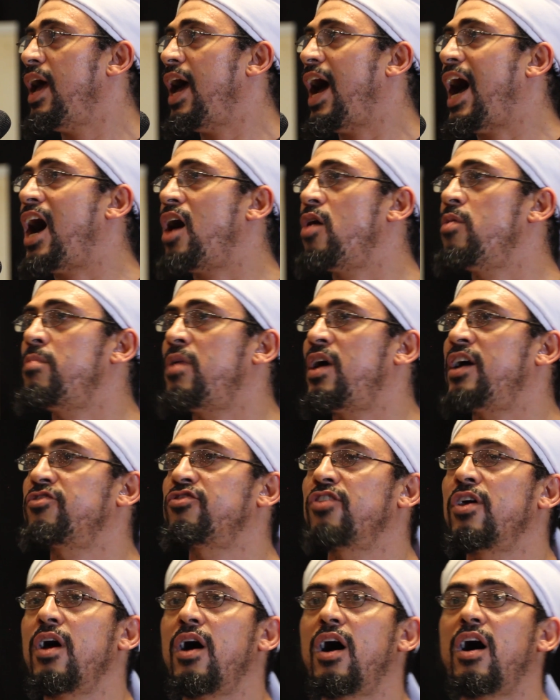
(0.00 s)
How much
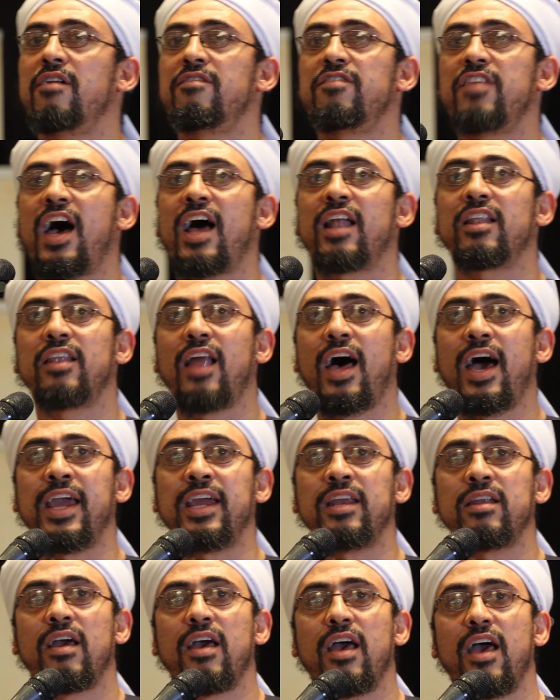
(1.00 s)
of that
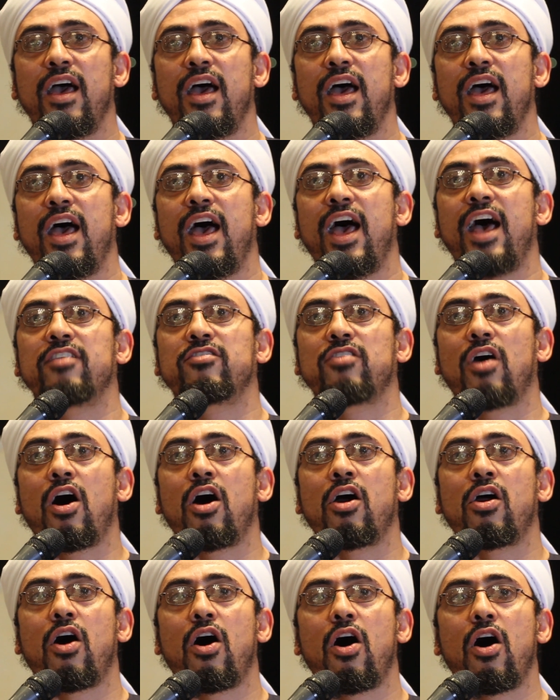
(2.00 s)
light has
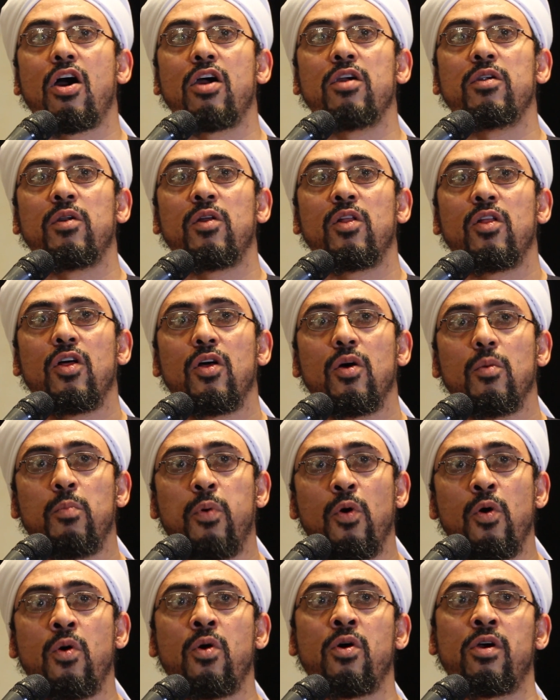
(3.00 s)
our heart
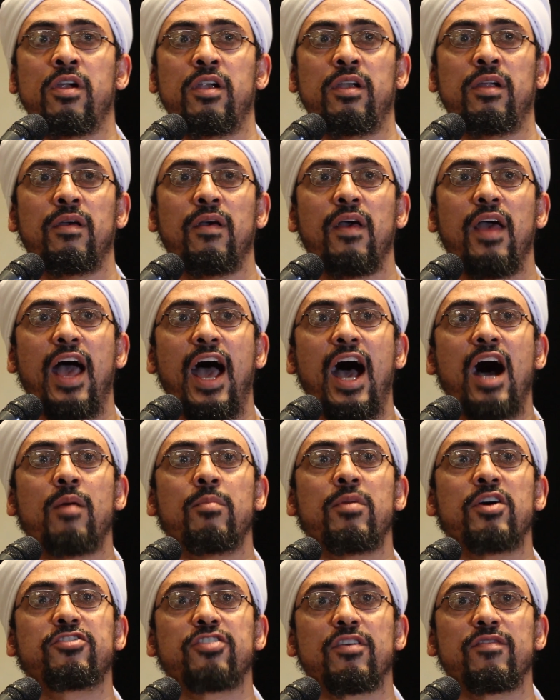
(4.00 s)
borne? How
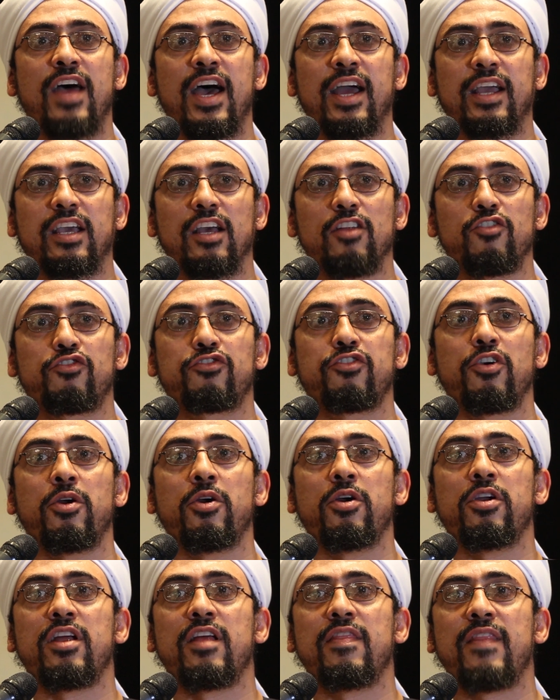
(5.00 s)
much of that
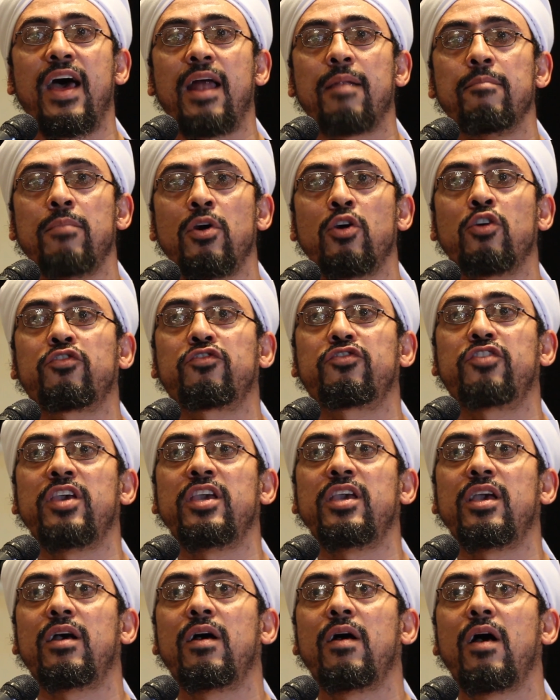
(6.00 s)
concern and that
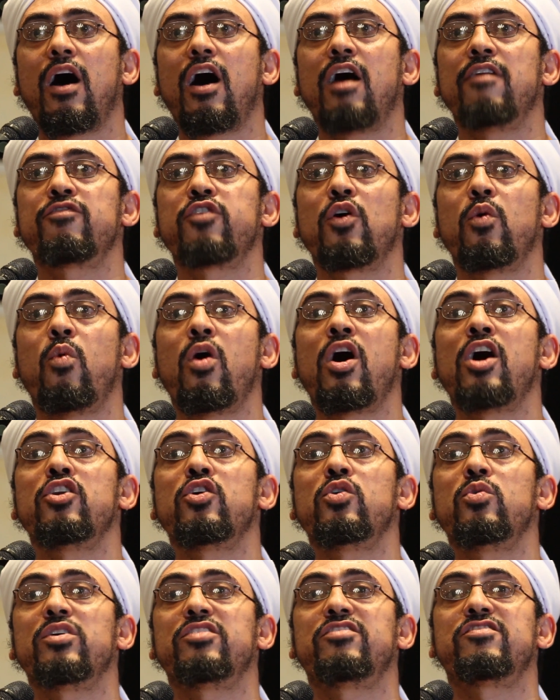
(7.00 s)
mercy of the one
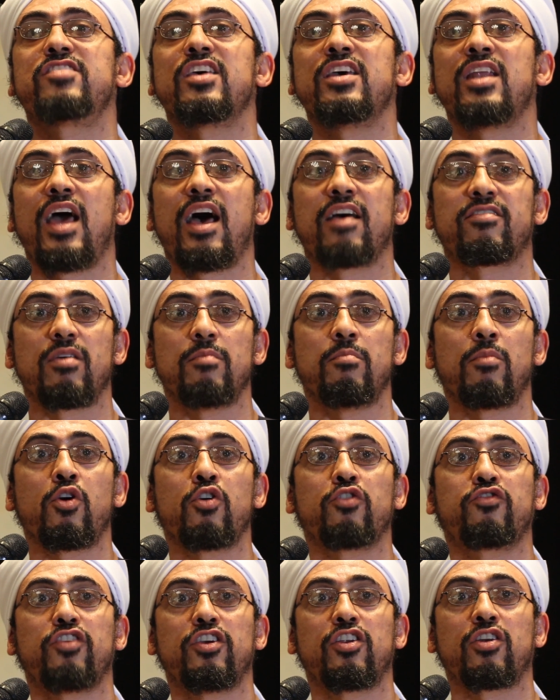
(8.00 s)
who is sent as a
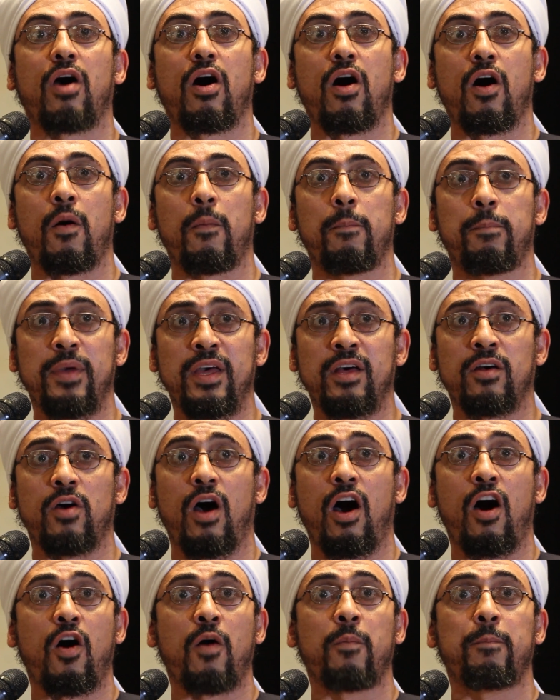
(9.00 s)
mercy to
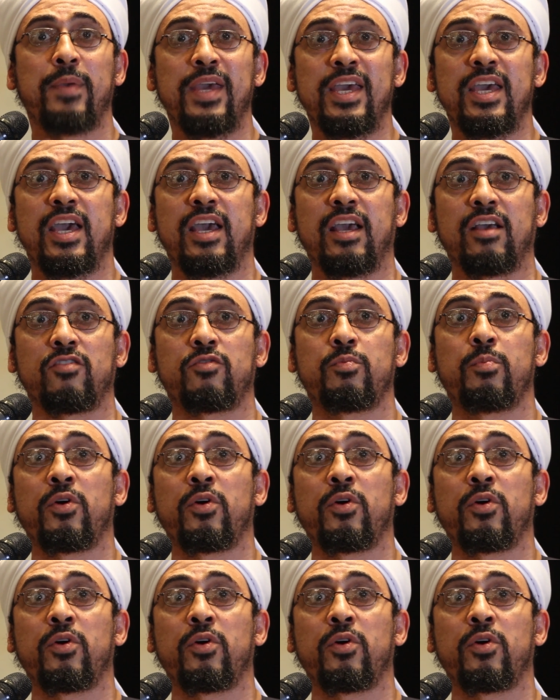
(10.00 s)
all beings?